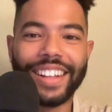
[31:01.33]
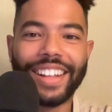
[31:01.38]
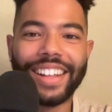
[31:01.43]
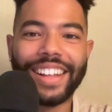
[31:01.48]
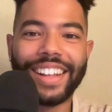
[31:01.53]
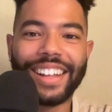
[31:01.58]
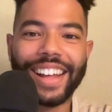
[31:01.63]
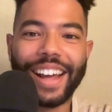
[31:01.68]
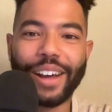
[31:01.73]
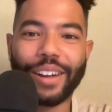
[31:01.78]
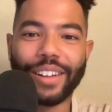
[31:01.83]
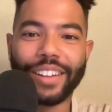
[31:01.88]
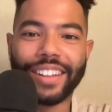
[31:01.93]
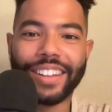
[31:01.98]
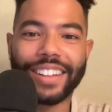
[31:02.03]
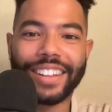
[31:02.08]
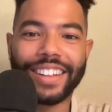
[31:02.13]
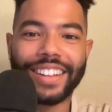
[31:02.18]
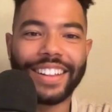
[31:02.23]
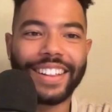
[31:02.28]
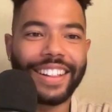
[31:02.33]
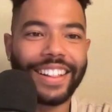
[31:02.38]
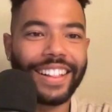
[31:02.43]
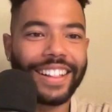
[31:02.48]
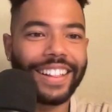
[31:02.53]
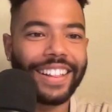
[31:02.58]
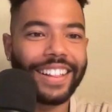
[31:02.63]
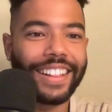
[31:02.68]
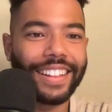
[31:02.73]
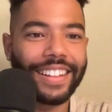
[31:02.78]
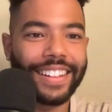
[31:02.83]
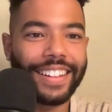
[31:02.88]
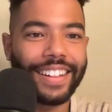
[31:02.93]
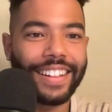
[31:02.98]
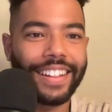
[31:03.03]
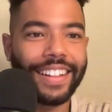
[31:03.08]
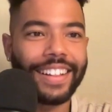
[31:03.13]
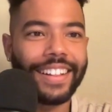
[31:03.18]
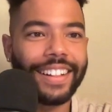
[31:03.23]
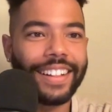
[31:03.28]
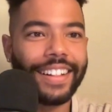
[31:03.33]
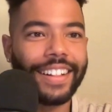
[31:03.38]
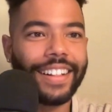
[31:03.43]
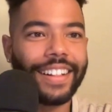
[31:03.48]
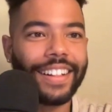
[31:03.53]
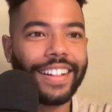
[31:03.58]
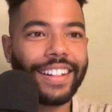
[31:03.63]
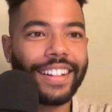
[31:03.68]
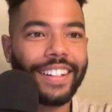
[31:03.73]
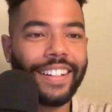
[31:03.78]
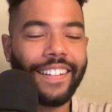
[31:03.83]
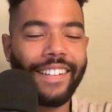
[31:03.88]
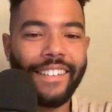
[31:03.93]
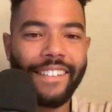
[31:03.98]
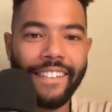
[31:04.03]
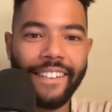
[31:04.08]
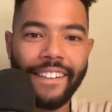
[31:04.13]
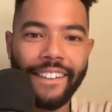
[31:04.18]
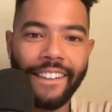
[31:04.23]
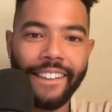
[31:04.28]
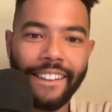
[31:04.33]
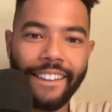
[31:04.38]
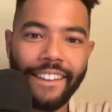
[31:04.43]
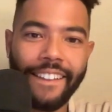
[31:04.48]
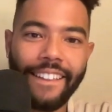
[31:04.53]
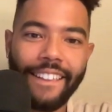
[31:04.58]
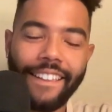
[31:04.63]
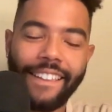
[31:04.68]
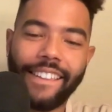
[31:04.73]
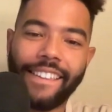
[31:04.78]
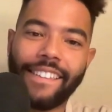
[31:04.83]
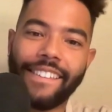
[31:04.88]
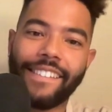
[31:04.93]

(not speaking)